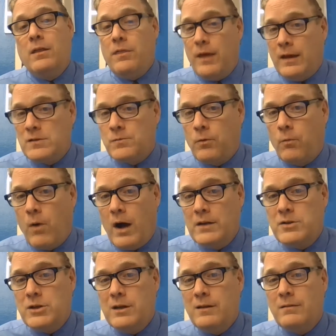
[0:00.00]
Thanks for
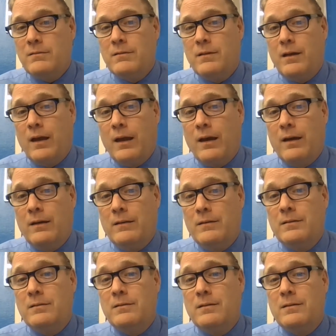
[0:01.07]
watching, and